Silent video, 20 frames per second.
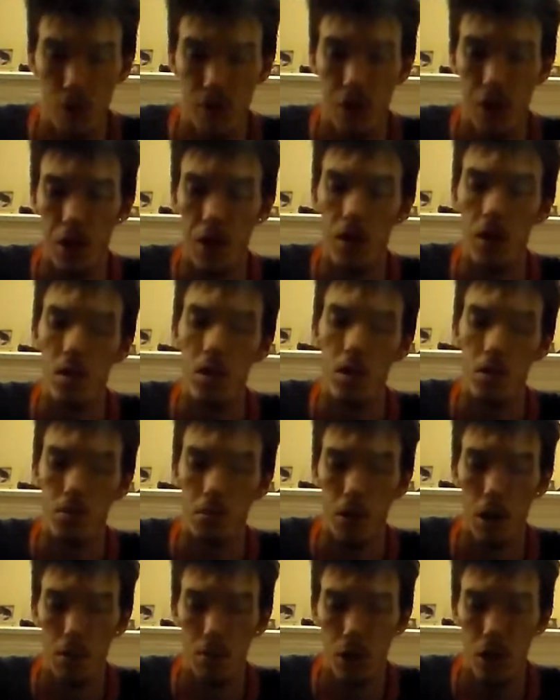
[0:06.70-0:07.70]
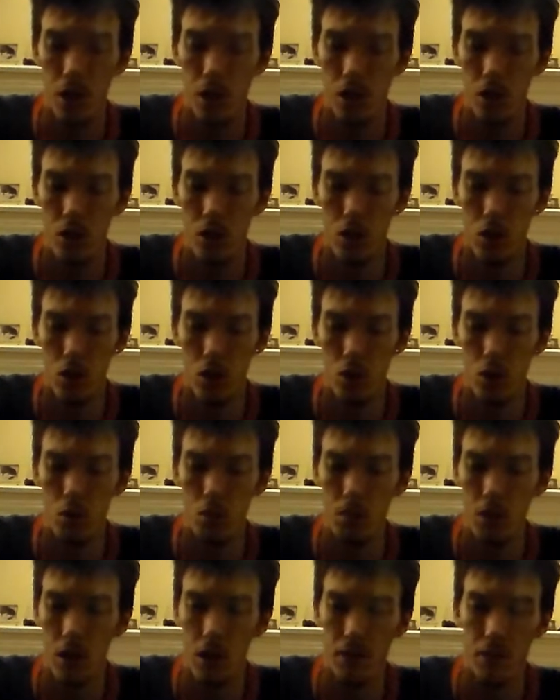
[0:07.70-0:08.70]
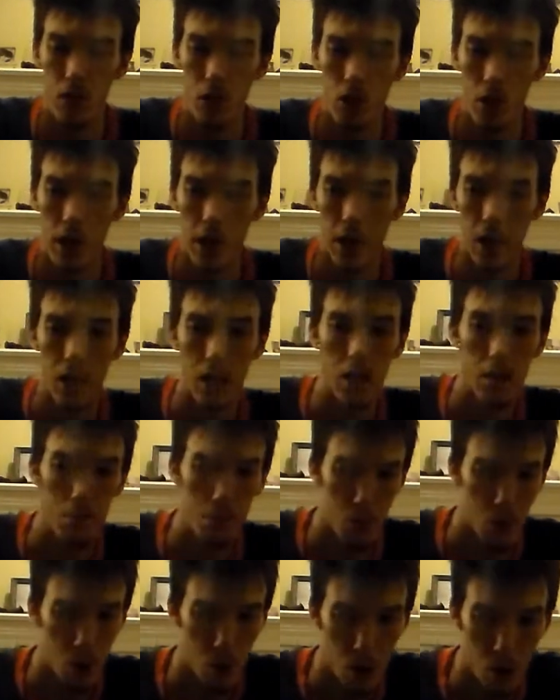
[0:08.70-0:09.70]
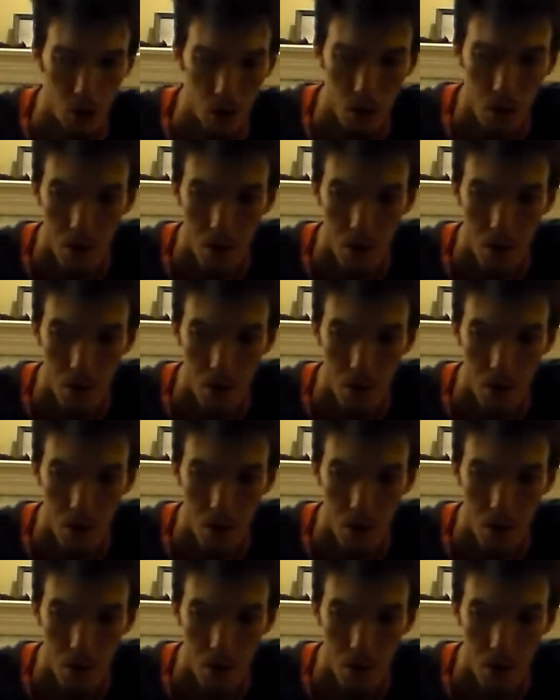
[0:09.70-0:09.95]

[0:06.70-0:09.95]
movie, Mummy: Tomb of the Dragon Emperor.